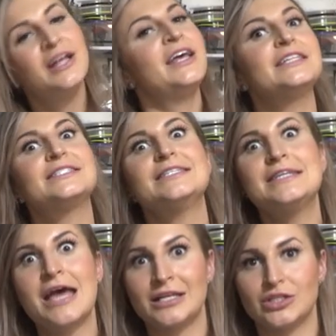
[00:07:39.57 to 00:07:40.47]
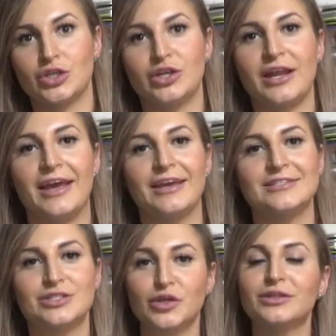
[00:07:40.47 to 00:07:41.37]
It's not a good egg,
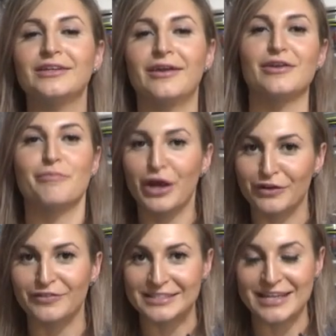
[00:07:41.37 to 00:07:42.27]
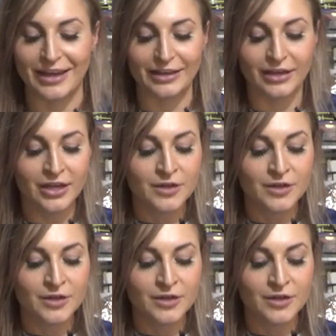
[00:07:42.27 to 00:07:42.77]
and certainly not a perfect egg.